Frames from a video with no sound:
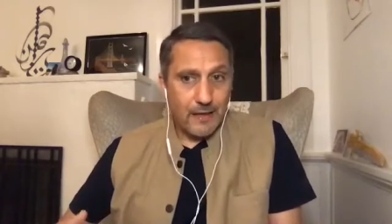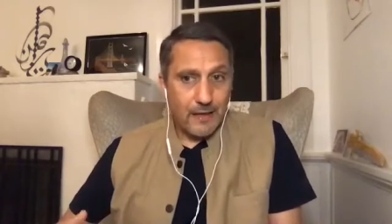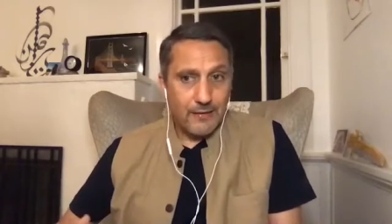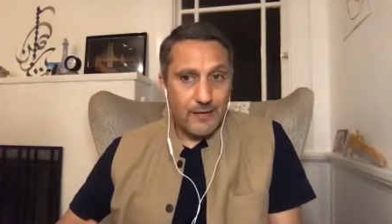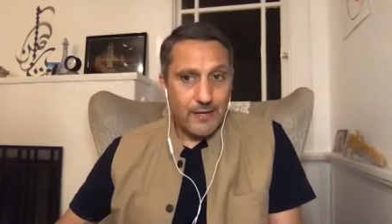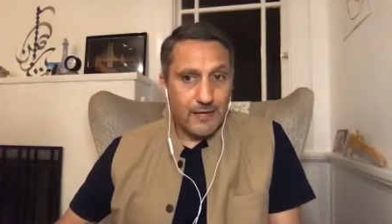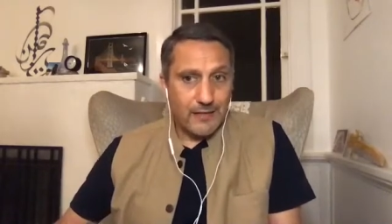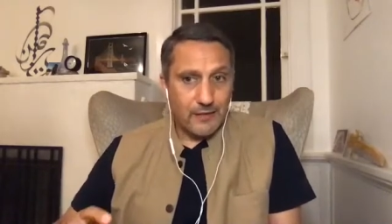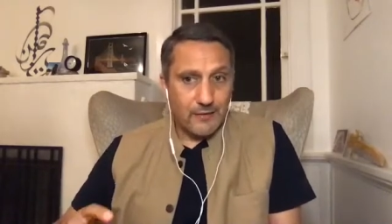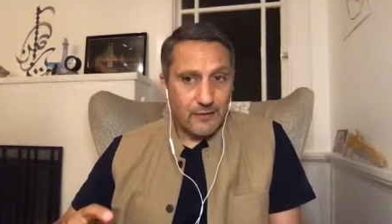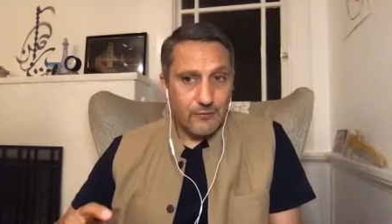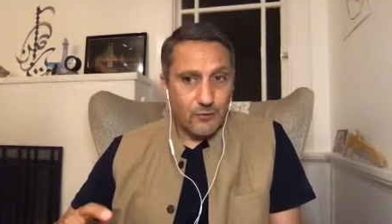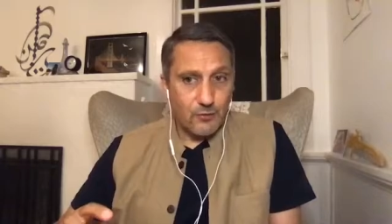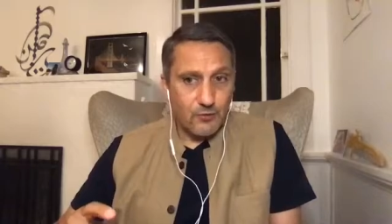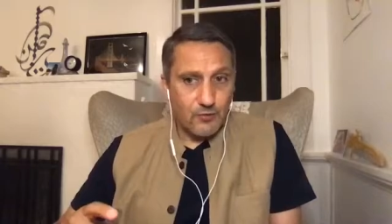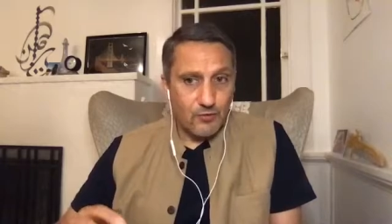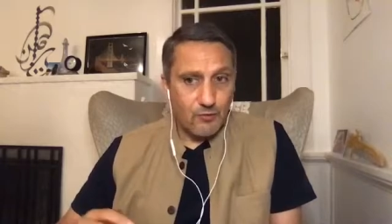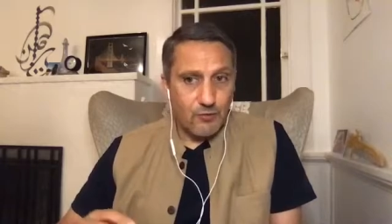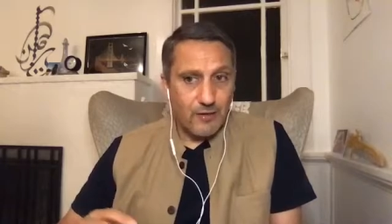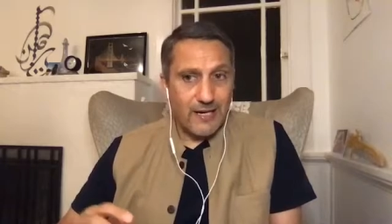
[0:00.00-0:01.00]
that if you
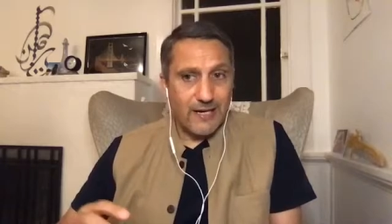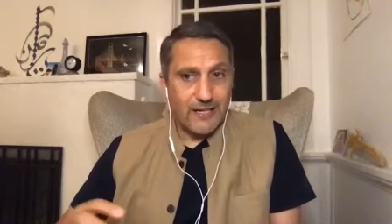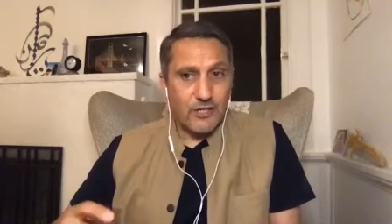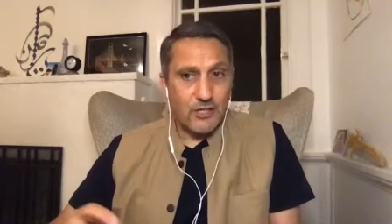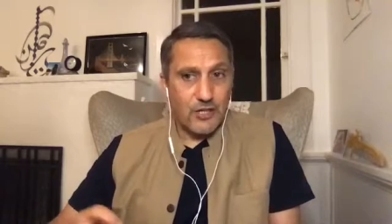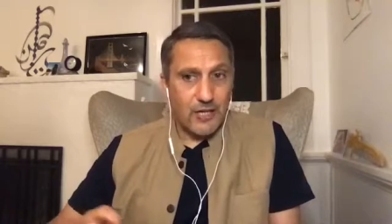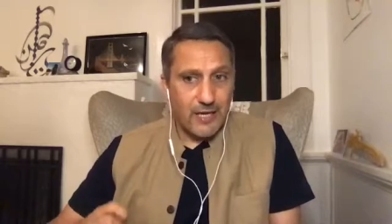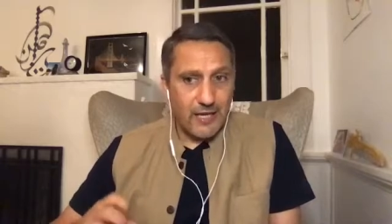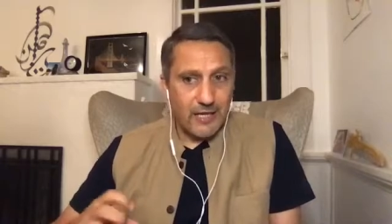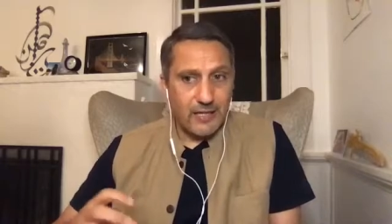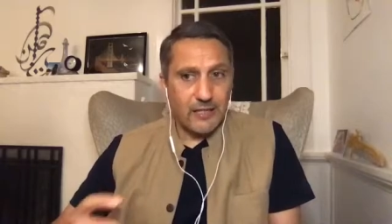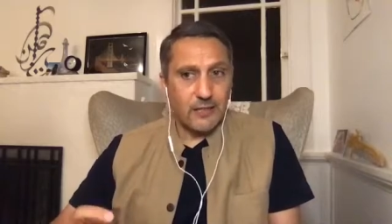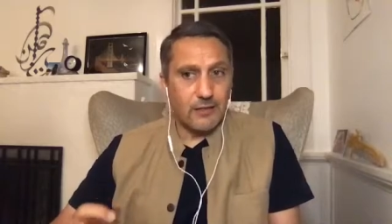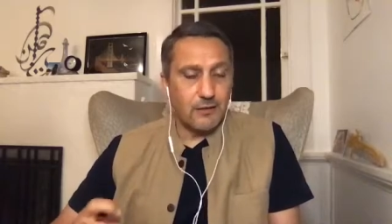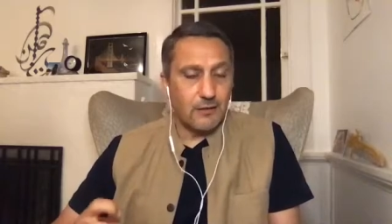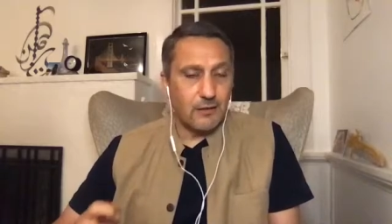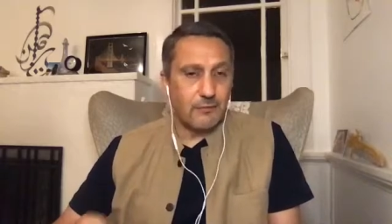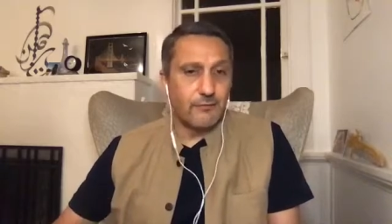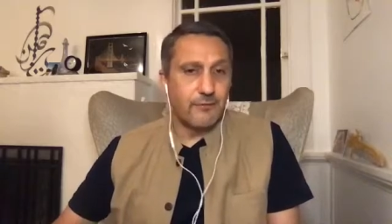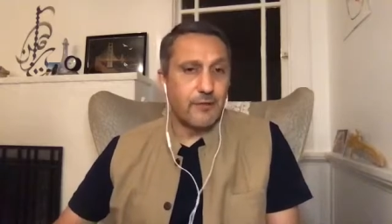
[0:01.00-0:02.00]
scratch any
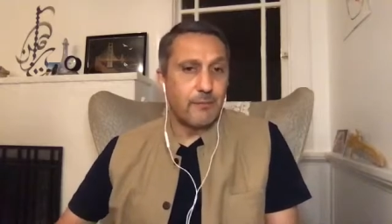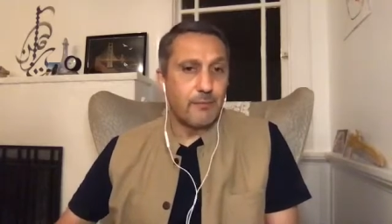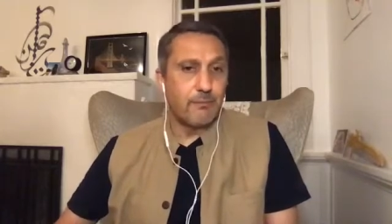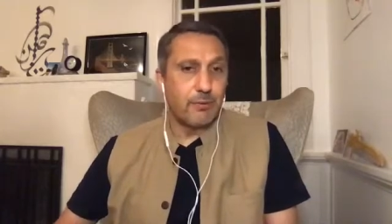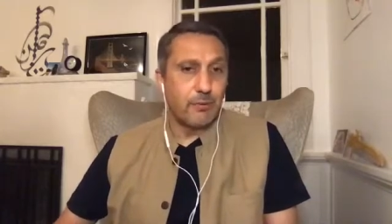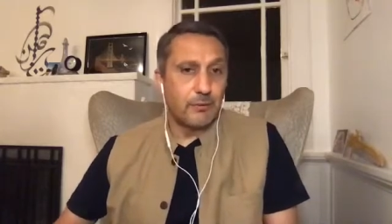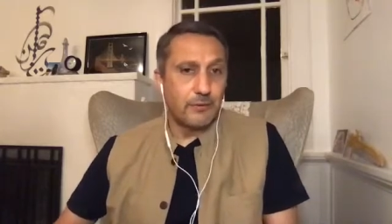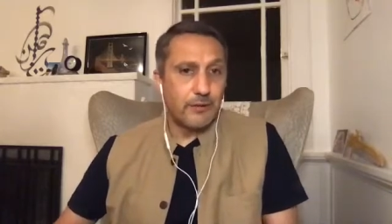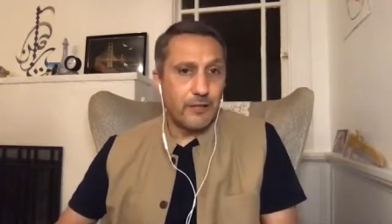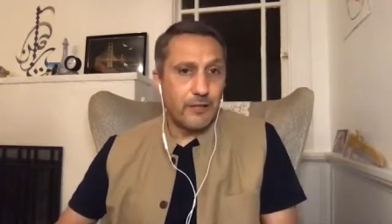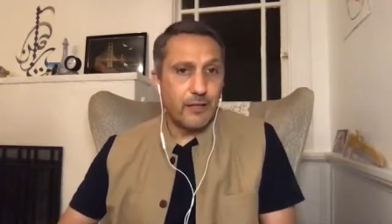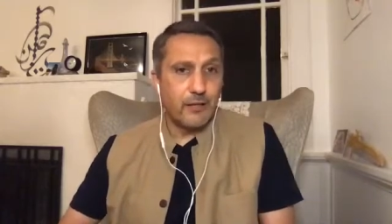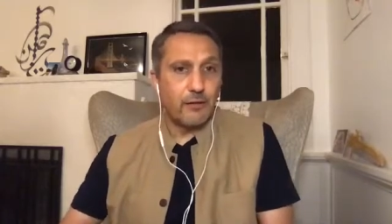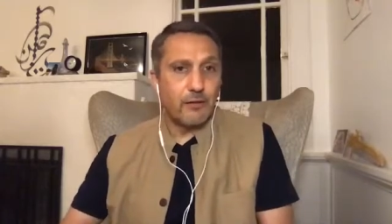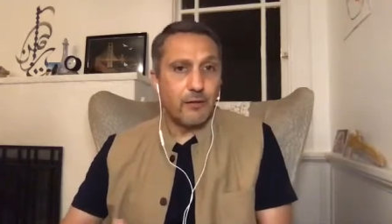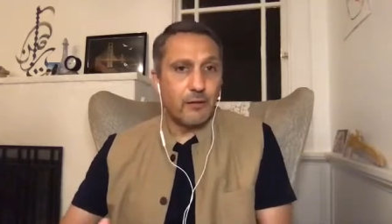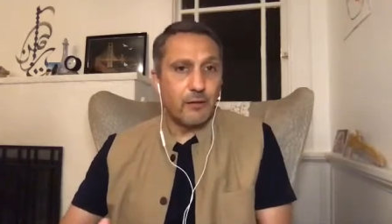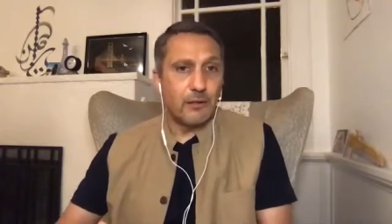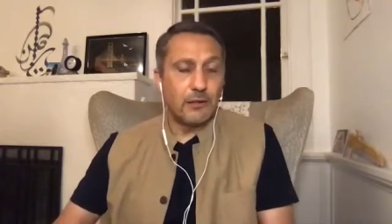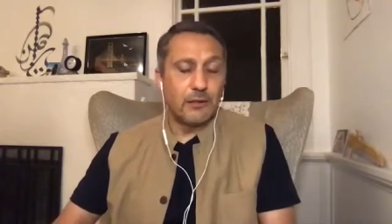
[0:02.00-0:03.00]
of the
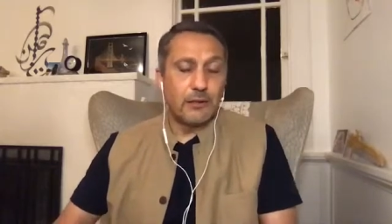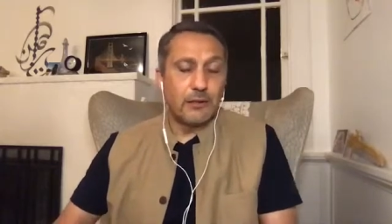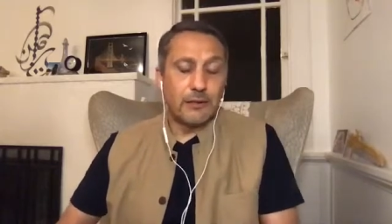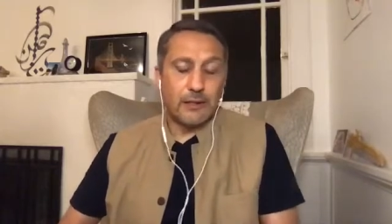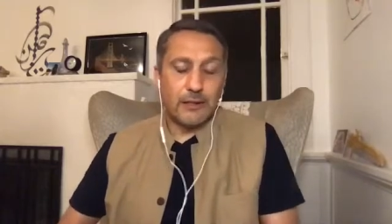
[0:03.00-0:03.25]
political